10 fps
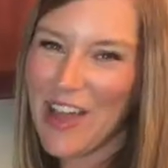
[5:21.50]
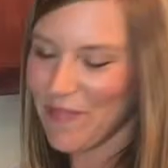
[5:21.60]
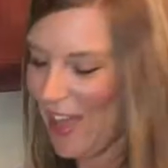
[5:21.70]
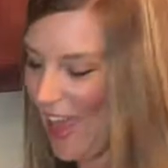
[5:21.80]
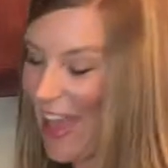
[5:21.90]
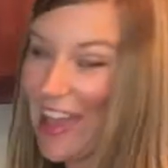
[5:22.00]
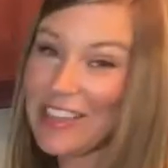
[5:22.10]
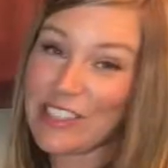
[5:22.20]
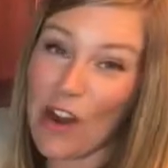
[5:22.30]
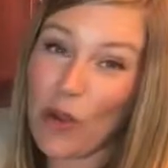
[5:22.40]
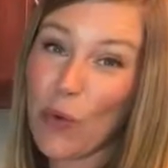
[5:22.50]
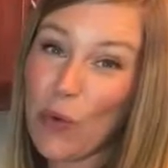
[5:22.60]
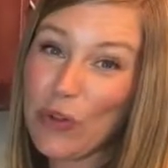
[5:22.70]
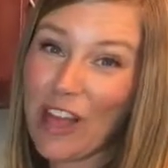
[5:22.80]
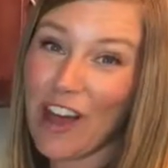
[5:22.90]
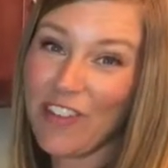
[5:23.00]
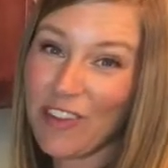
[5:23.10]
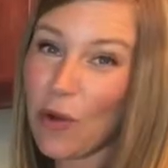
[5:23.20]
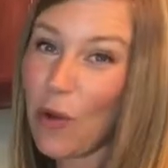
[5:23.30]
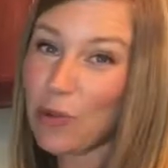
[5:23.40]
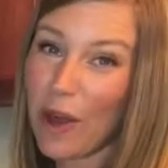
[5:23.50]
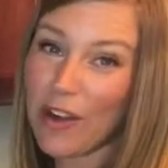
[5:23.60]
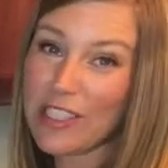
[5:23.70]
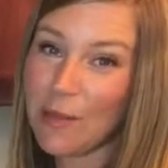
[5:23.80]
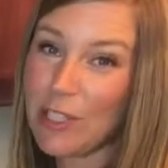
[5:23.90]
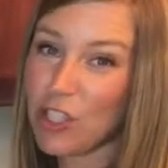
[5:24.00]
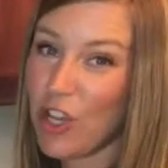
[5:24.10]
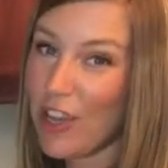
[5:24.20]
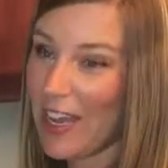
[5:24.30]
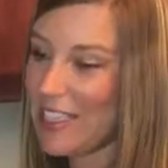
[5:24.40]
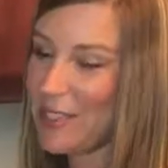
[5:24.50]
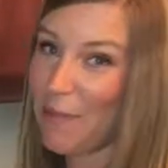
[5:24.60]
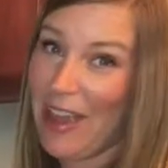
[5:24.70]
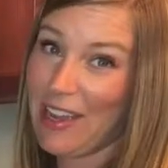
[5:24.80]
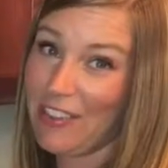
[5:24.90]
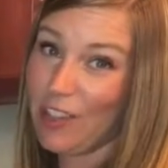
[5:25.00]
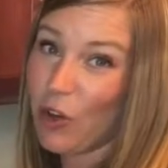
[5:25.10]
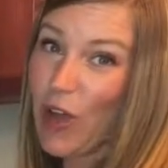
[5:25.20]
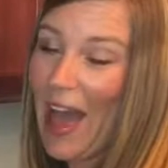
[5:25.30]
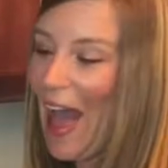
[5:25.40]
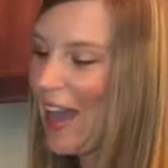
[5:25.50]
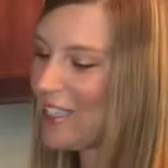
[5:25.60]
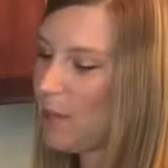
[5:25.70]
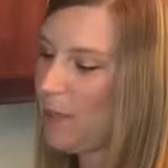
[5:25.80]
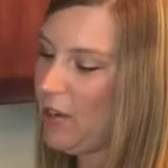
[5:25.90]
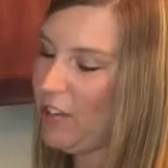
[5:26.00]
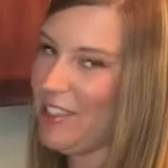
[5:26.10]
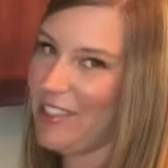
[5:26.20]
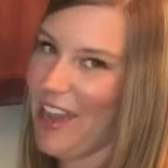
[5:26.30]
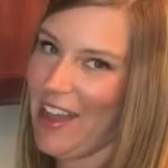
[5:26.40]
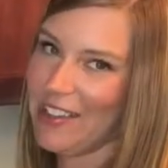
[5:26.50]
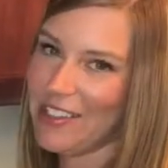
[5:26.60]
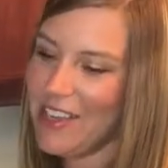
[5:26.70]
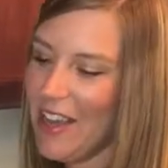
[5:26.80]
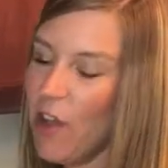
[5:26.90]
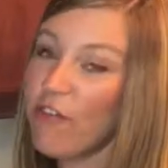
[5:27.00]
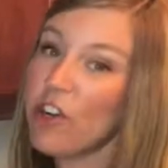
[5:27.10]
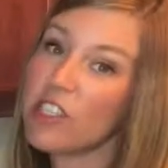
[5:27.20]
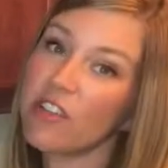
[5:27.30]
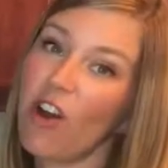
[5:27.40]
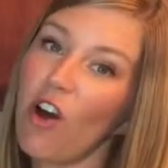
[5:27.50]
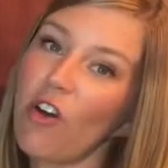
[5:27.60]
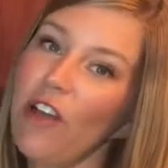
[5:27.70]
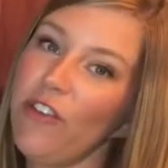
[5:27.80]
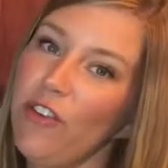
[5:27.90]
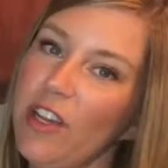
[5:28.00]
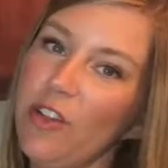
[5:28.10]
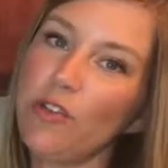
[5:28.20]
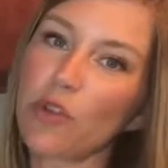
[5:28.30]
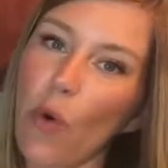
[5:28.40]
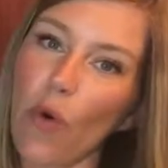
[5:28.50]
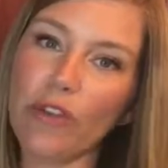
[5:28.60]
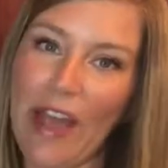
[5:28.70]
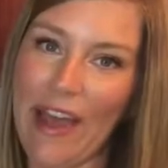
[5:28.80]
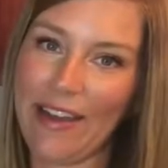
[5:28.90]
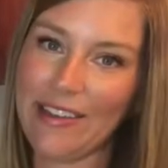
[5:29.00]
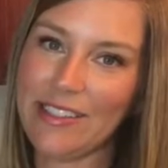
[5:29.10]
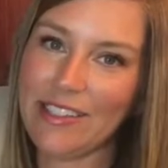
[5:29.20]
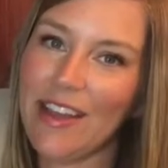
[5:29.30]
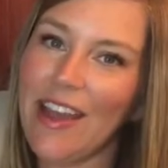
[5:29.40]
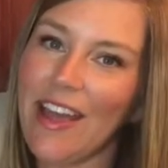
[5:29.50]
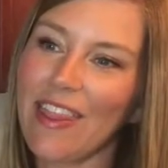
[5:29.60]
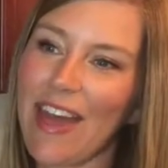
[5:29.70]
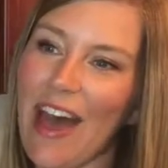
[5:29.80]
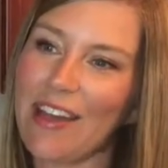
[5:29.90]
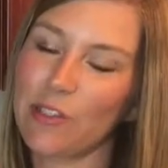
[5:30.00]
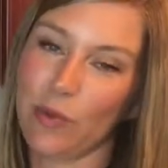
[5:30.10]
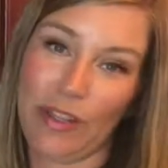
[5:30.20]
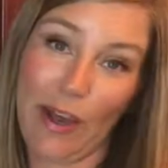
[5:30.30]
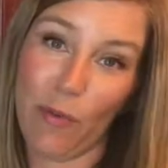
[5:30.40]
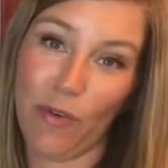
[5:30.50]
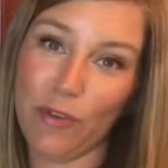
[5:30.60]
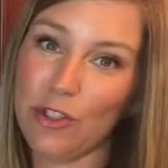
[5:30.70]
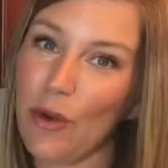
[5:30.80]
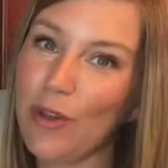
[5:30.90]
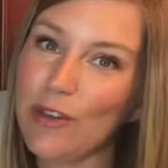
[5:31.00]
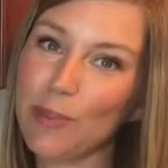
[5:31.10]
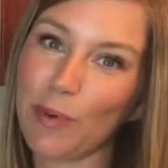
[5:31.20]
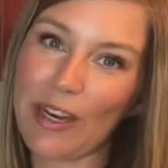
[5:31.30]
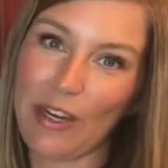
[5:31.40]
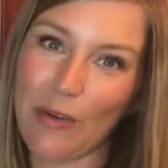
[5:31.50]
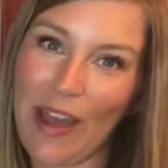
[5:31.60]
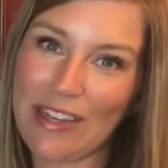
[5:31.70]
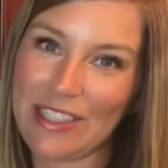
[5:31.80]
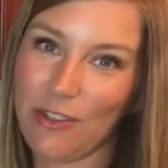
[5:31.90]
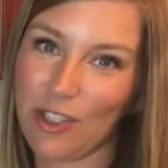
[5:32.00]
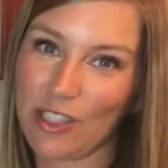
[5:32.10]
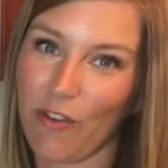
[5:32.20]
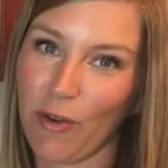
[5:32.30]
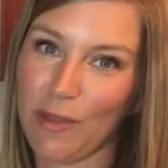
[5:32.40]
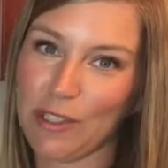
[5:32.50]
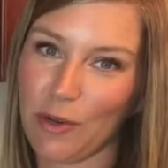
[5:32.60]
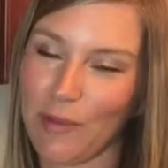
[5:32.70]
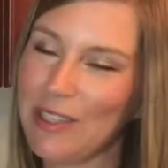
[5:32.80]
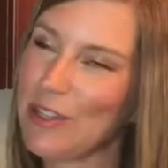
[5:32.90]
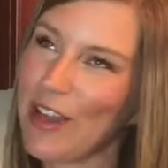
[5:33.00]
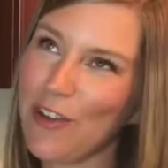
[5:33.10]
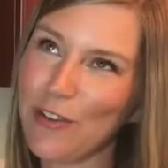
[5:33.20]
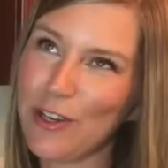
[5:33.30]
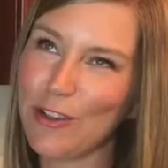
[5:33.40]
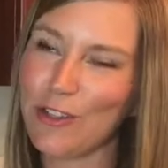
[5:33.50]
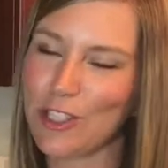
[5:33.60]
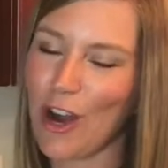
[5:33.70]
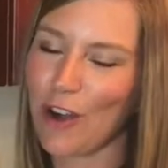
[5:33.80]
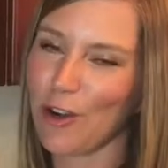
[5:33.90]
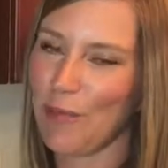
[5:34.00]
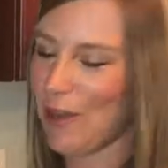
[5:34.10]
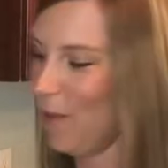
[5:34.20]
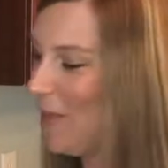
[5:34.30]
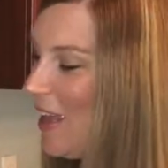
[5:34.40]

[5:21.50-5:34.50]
My eggs are cooled off in the cold water, so let me show you guys my little hack to peel these guys. First of all, if you can use old eggs, that is really helpful. Don't use brand new eggs that you just got from the store. It's okay if you do, they're just harder to peel.